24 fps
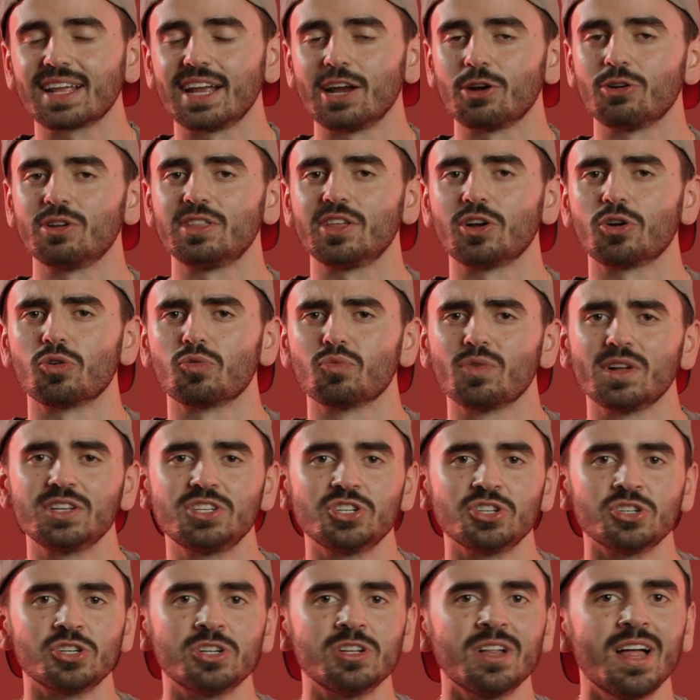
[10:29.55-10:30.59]
carry their
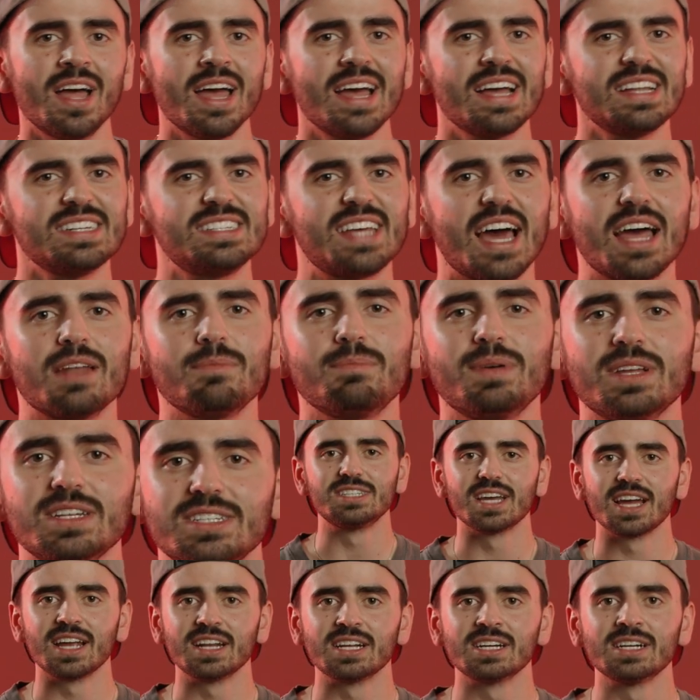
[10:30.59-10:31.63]
original 10-bit
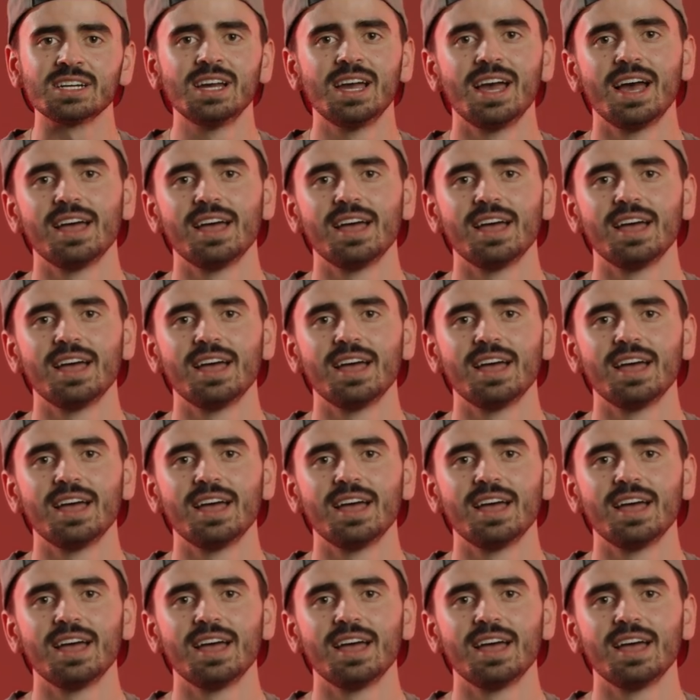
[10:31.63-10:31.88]
data